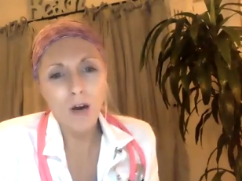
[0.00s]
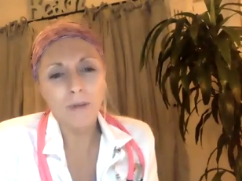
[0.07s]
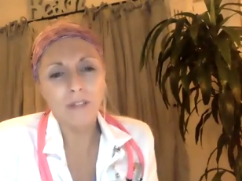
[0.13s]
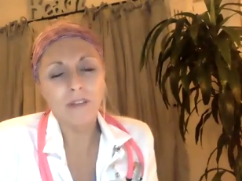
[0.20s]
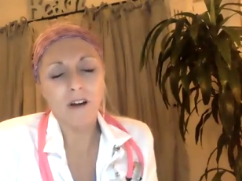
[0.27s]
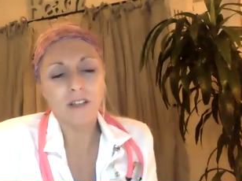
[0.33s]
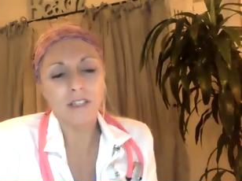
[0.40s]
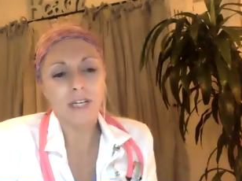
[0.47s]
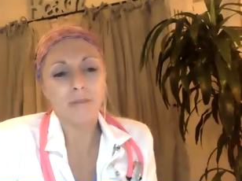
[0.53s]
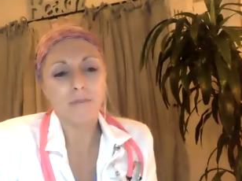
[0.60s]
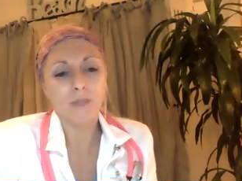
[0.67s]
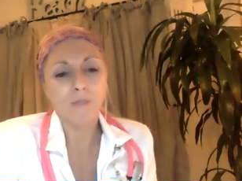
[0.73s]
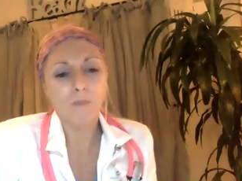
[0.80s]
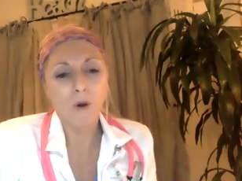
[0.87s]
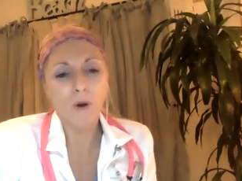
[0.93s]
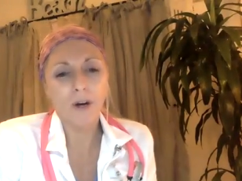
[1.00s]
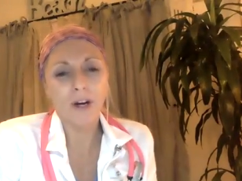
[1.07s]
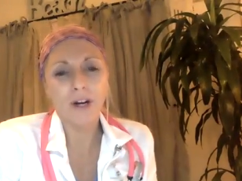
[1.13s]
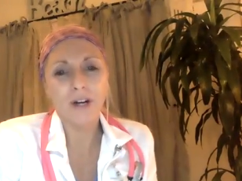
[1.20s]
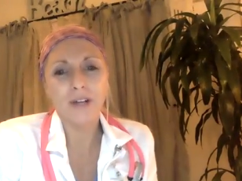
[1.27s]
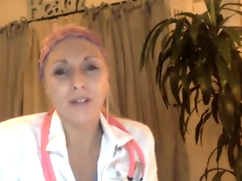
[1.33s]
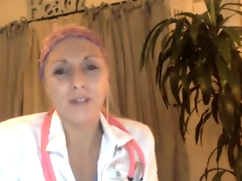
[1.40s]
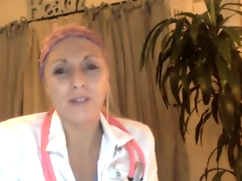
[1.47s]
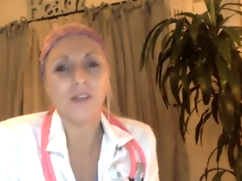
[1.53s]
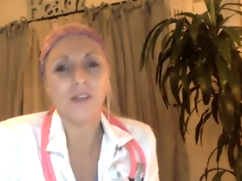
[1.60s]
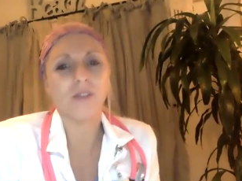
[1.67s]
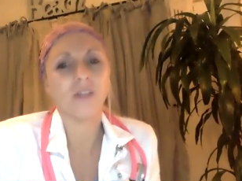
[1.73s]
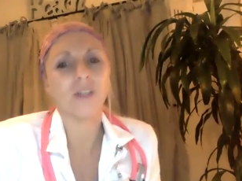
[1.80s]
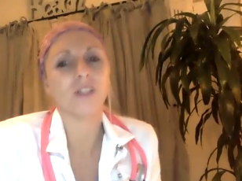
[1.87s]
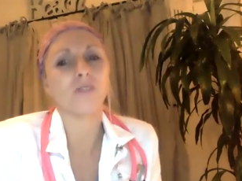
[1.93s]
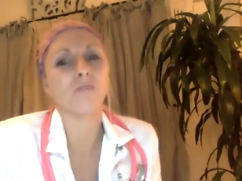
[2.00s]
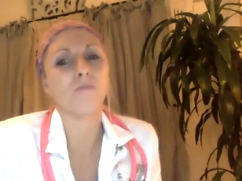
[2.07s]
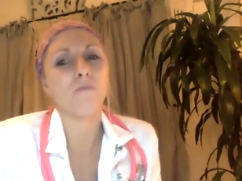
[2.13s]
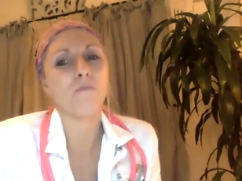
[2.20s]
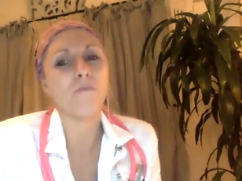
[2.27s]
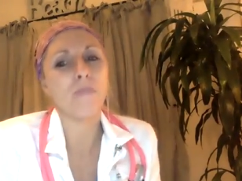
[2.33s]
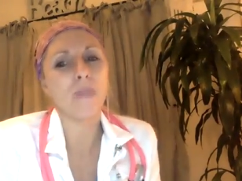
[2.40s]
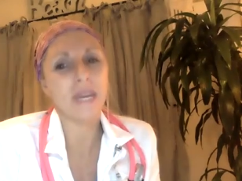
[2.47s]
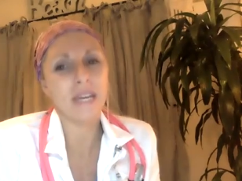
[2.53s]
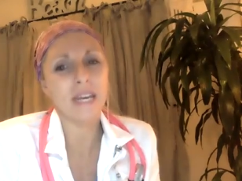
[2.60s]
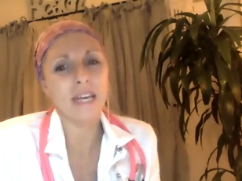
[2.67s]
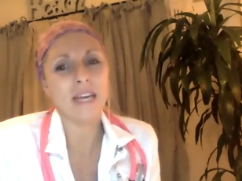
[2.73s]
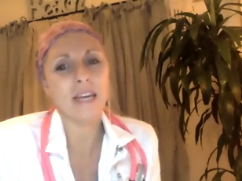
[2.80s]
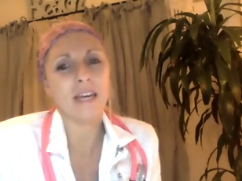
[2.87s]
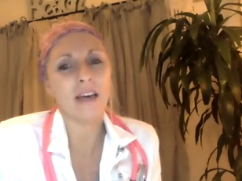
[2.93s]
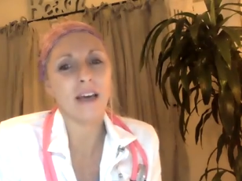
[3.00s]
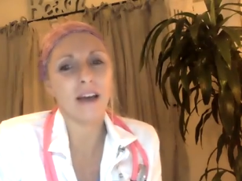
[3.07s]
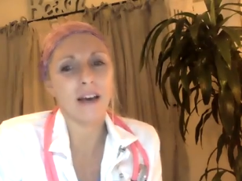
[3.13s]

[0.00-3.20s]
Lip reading: with long-term smokers. So there's many